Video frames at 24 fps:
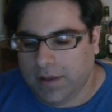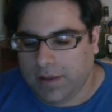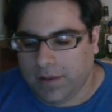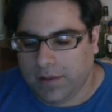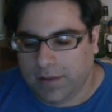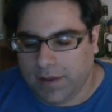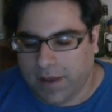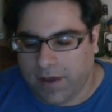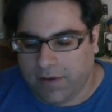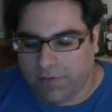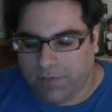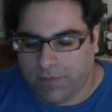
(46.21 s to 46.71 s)

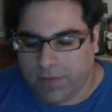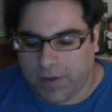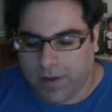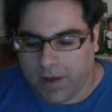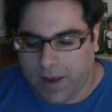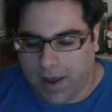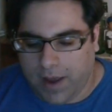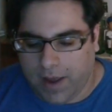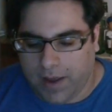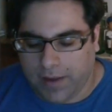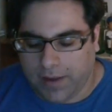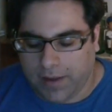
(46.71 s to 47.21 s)
the
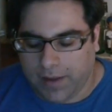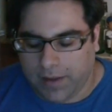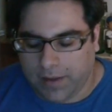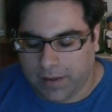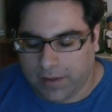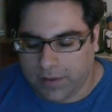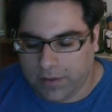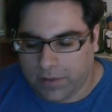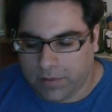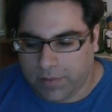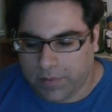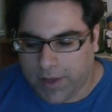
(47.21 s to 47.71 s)
FBI
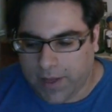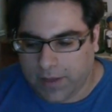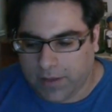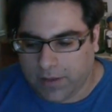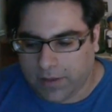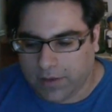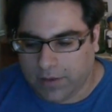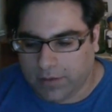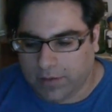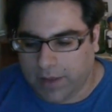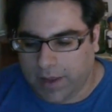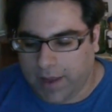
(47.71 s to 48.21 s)
is
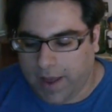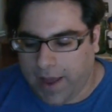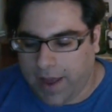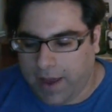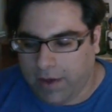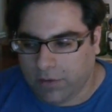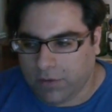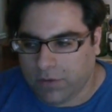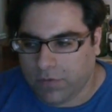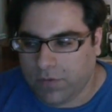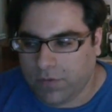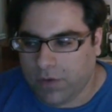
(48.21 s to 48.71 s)
basically a
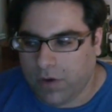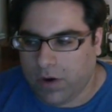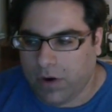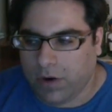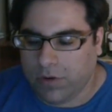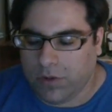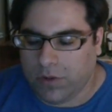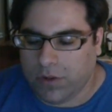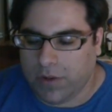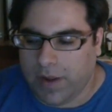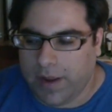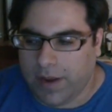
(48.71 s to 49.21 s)
house of
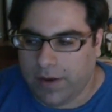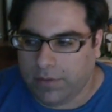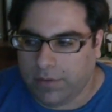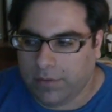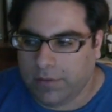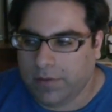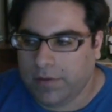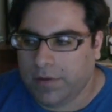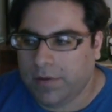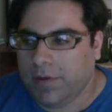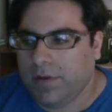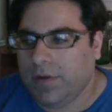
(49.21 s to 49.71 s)
cards
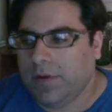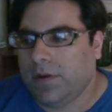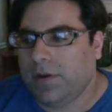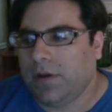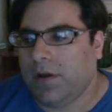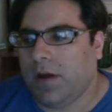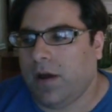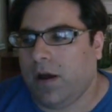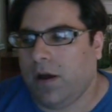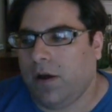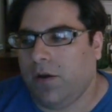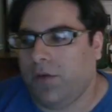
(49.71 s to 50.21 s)

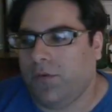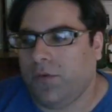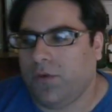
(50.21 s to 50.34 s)
now.